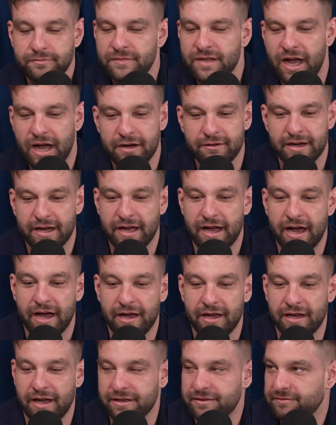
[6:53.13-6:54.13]

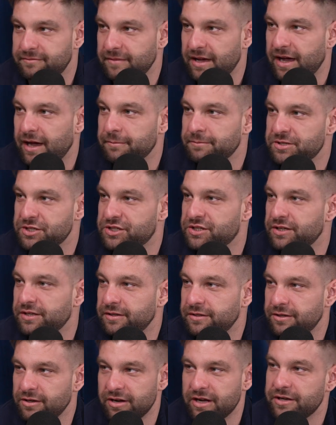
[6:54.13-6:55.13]
I'm just
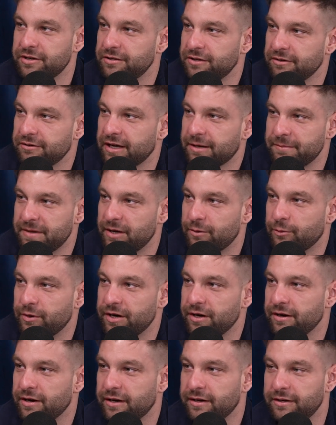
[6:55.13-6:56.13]
you're like me, where
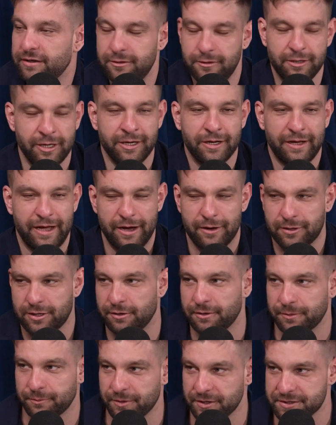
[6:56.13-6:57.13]
you're an
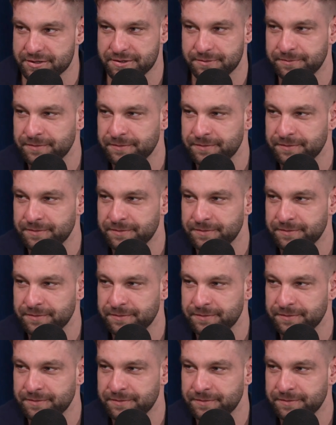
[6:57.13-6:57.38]
outgoing person.